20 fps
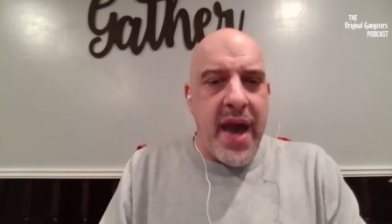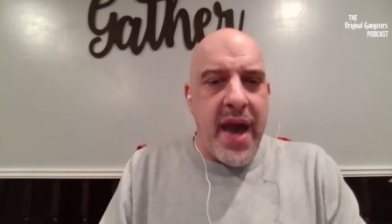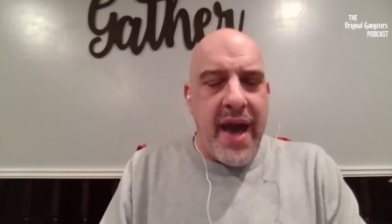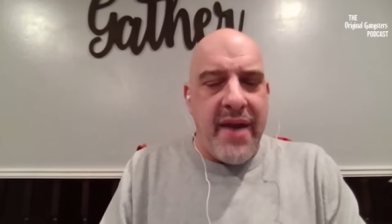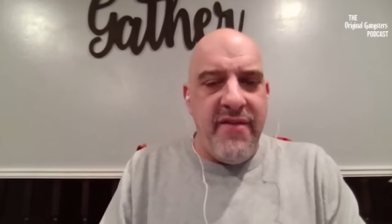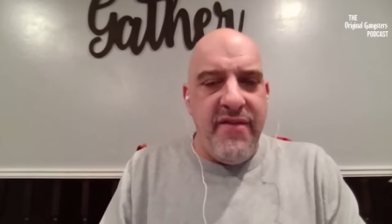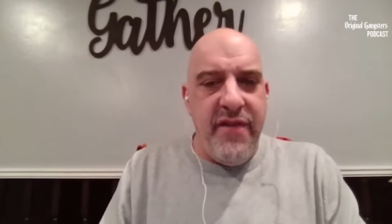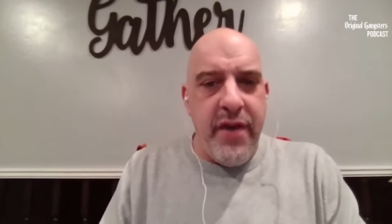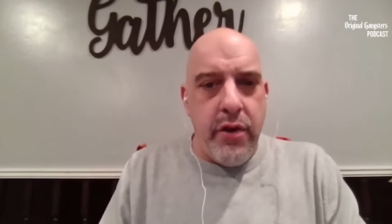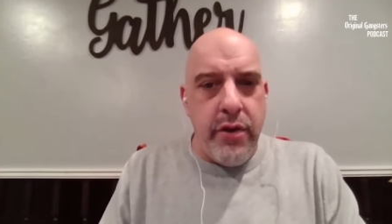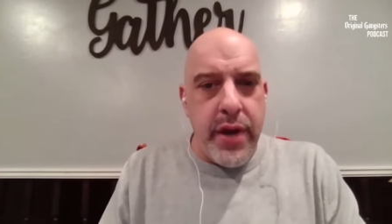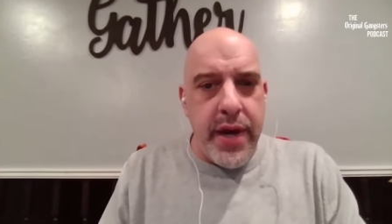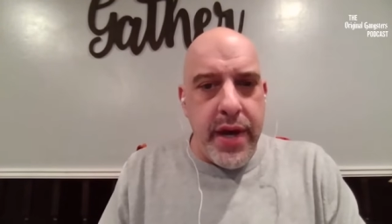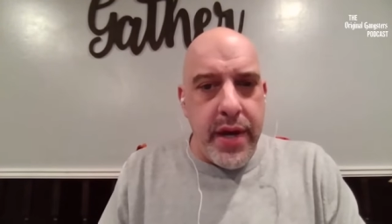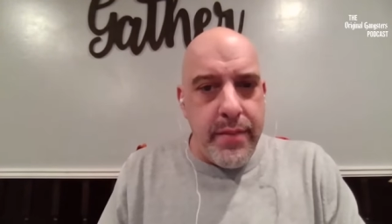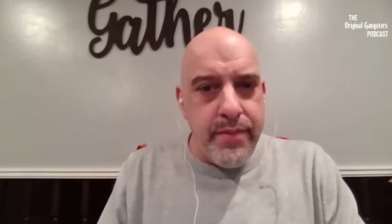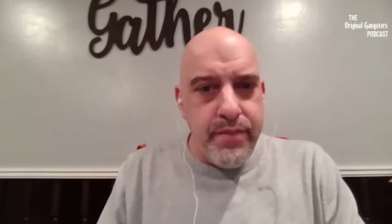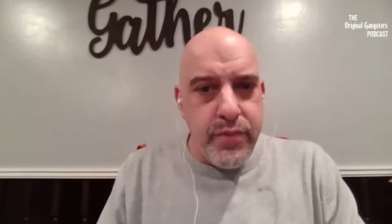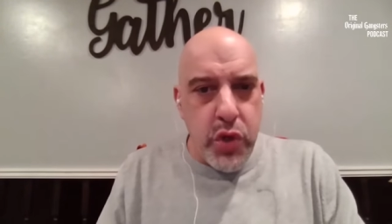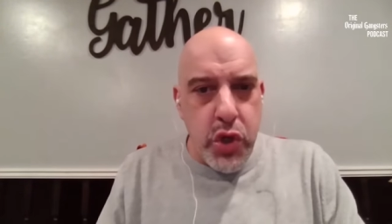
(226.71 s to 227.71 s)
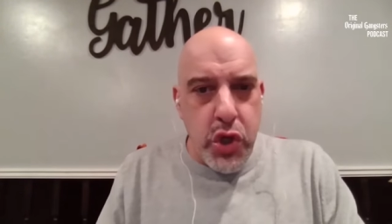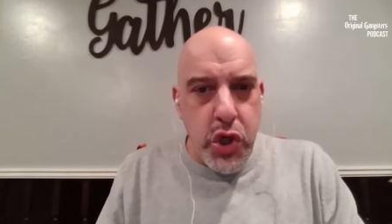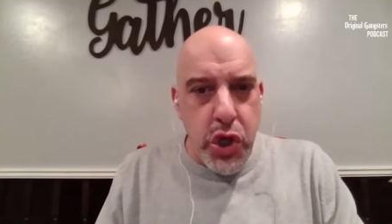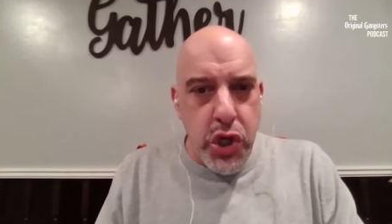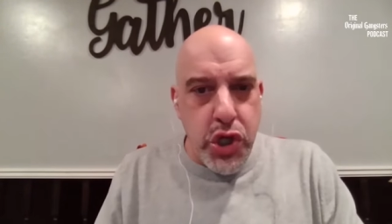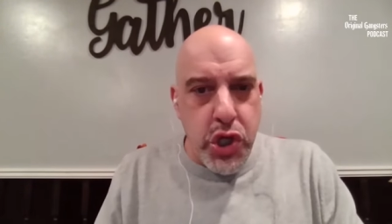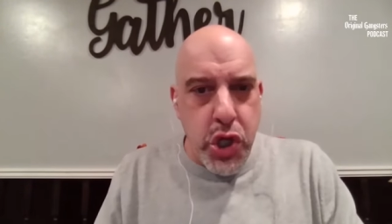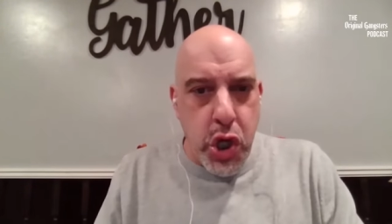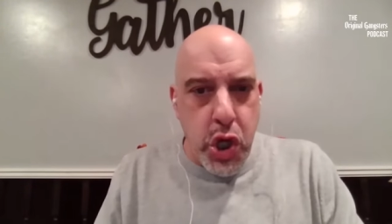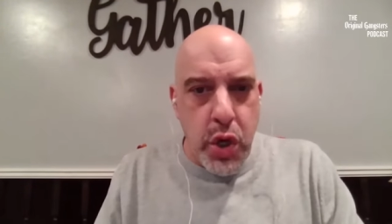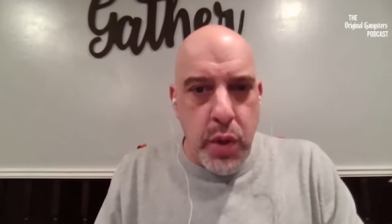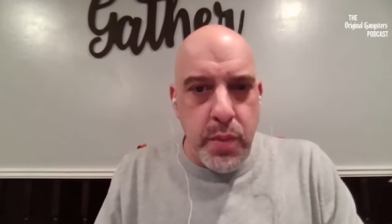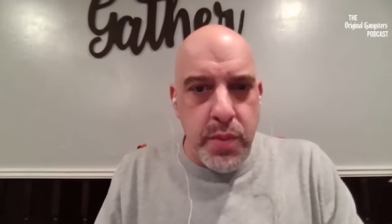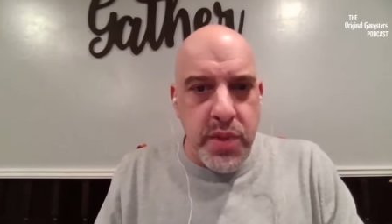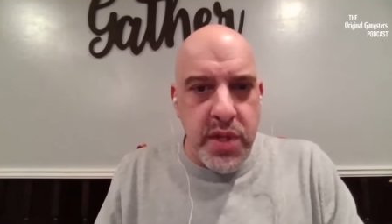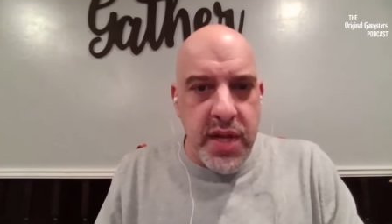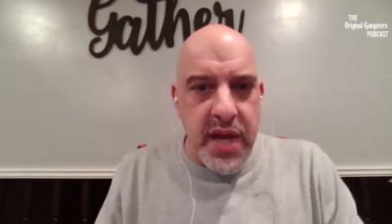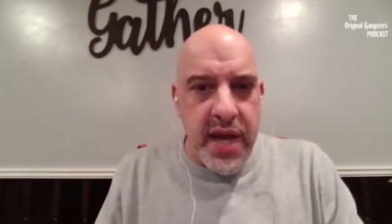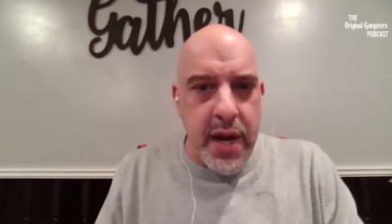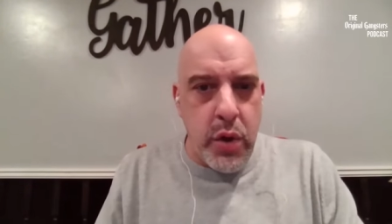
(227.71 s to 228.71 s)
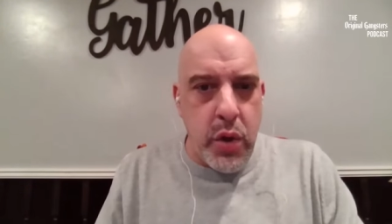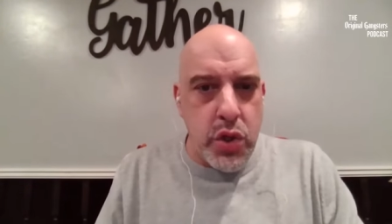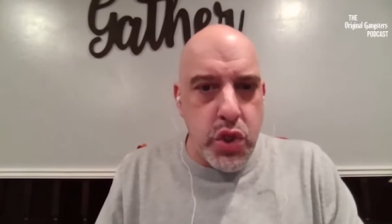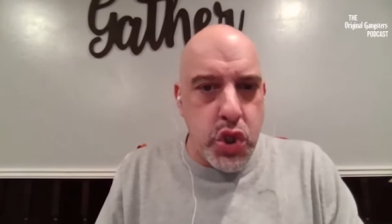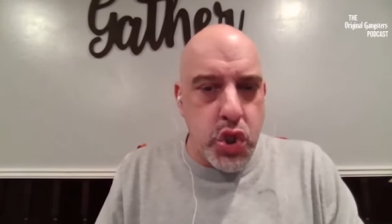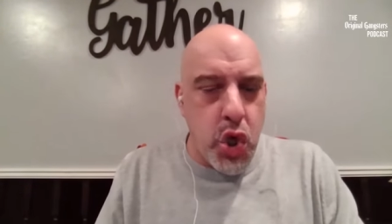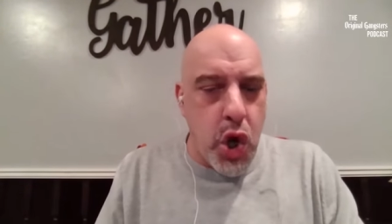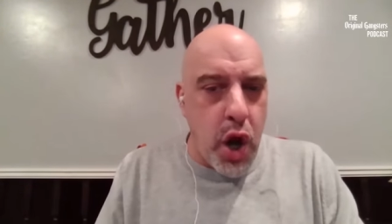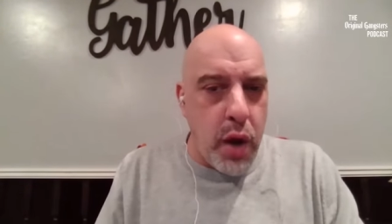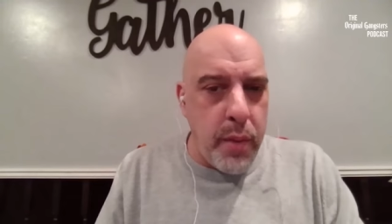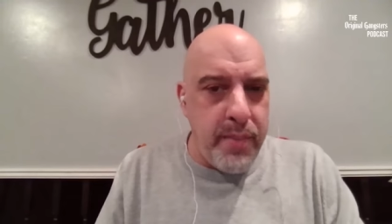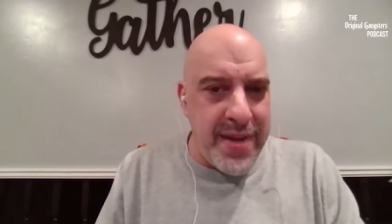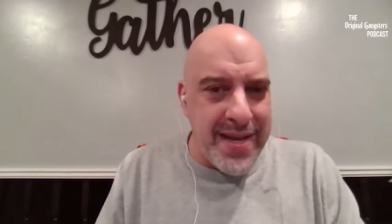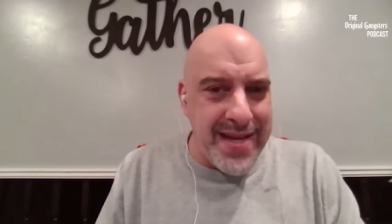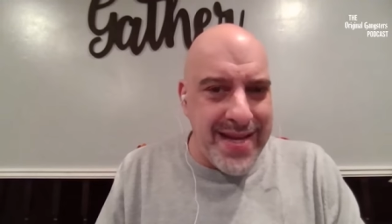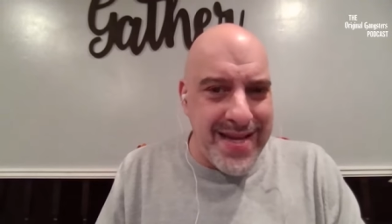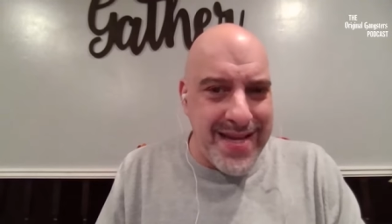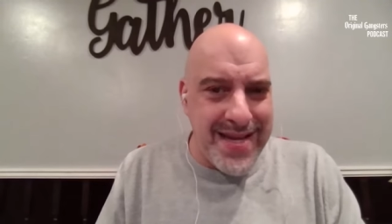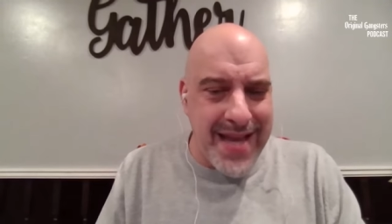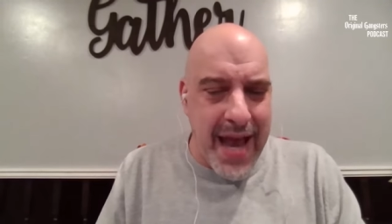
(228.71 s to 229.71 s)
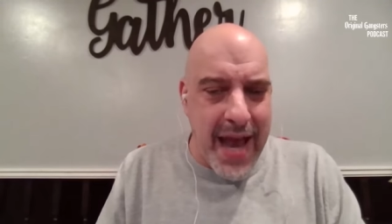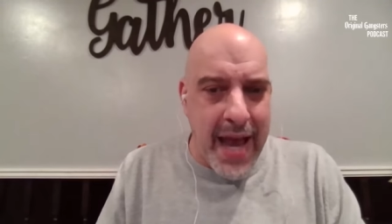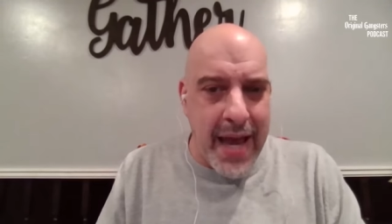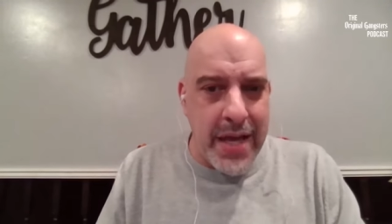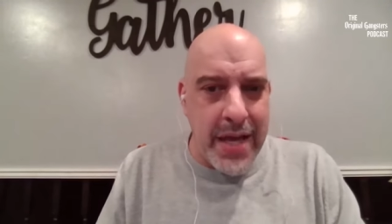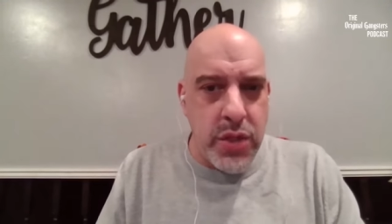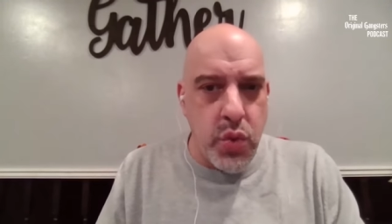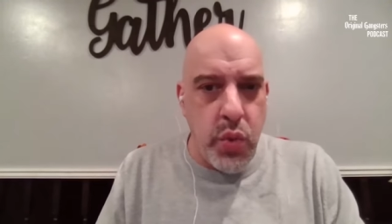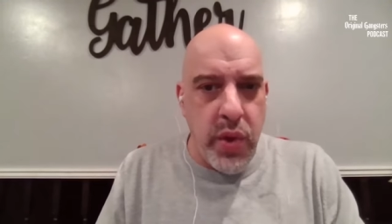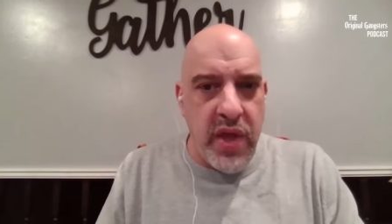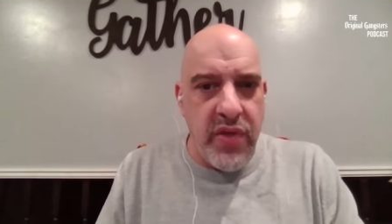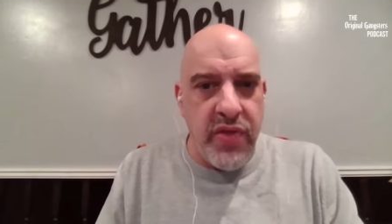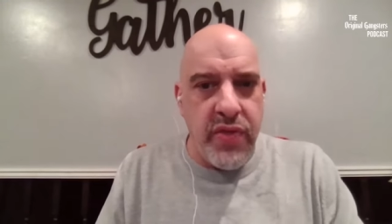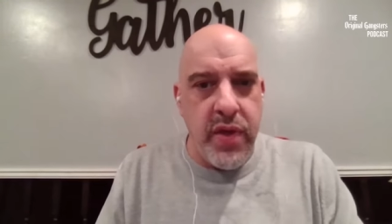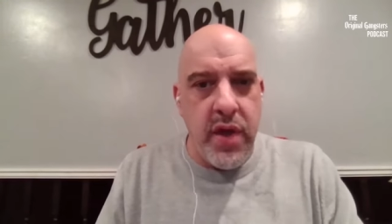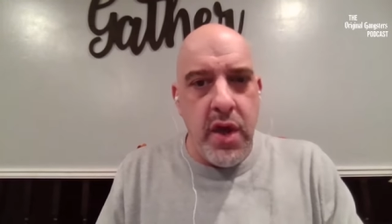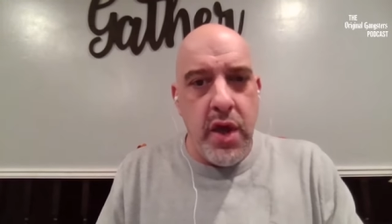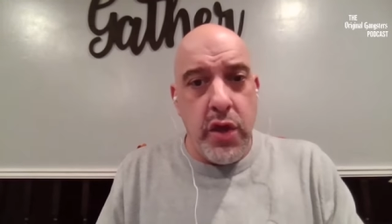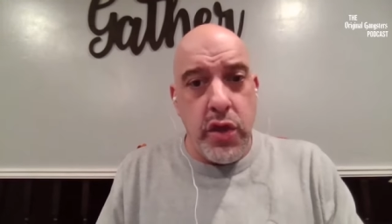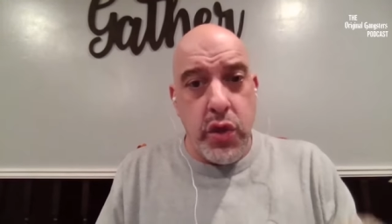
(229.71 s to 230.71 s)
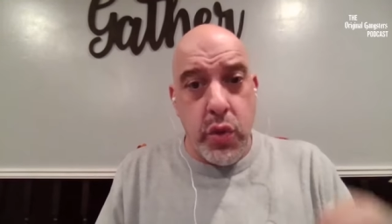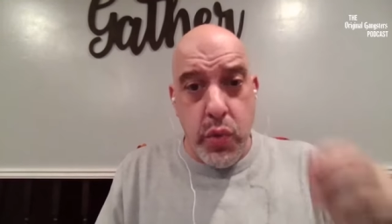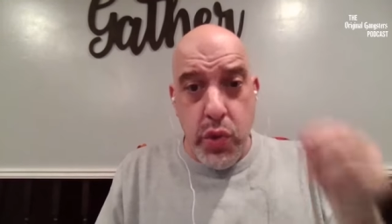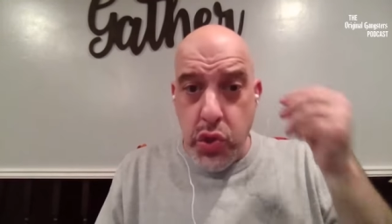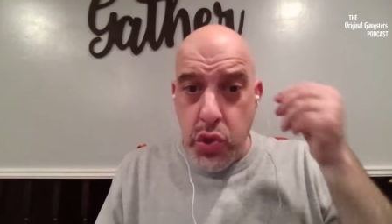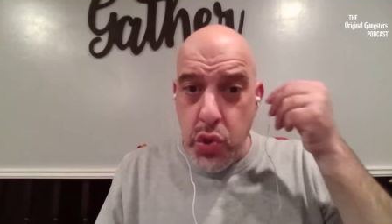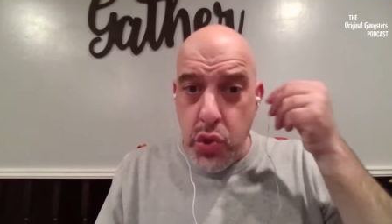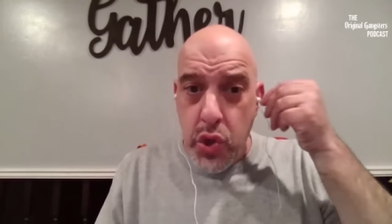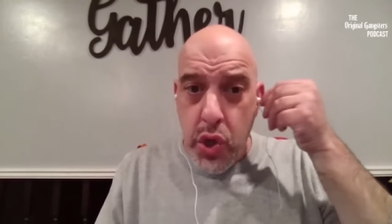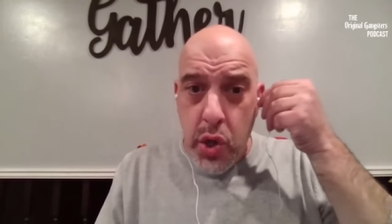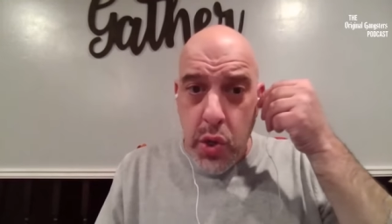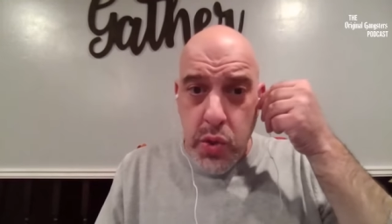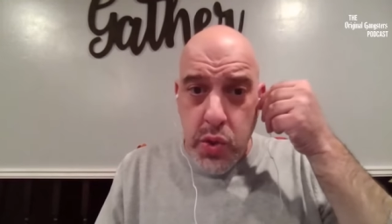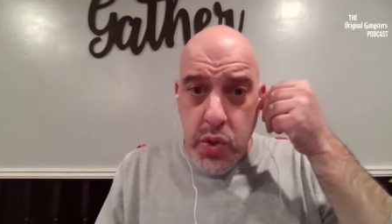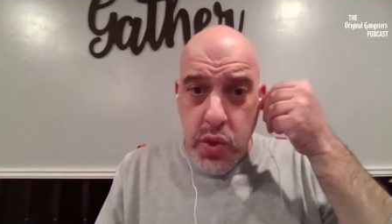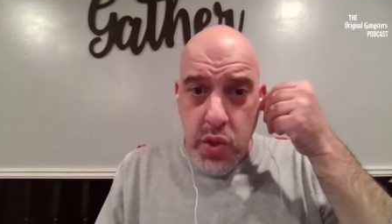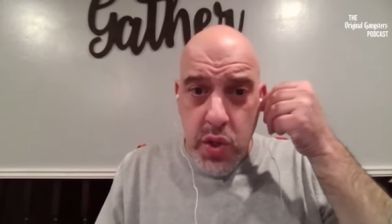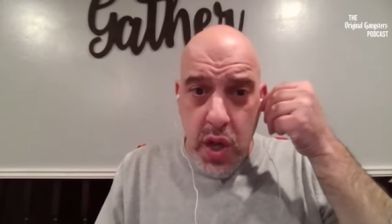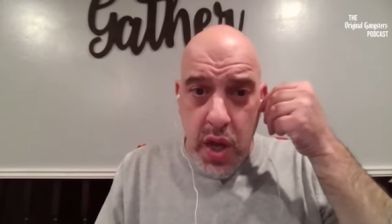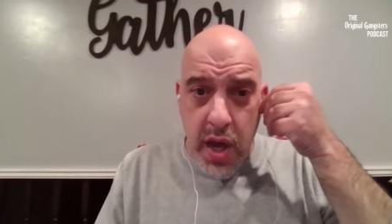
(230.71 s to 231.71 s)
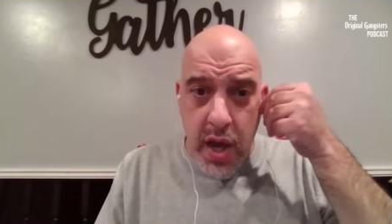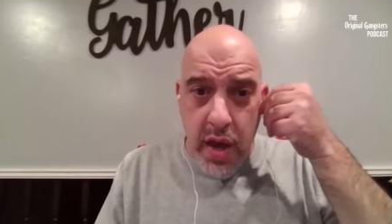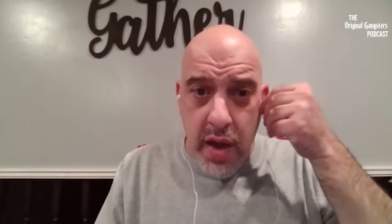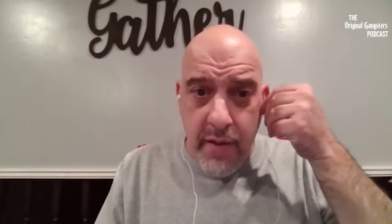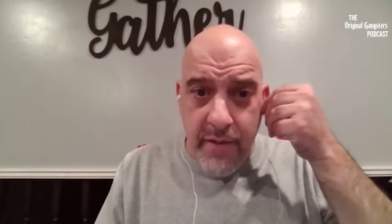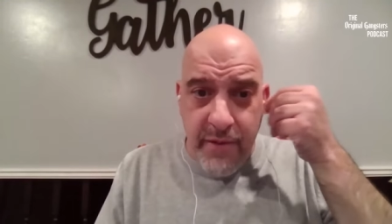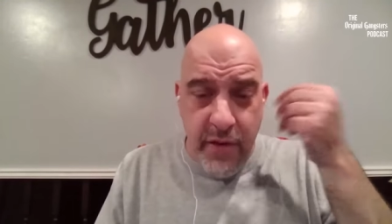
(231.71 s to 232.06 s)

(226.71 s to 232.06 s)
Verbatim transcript: on very good terms and had strong business ties with the Rizzutos uh,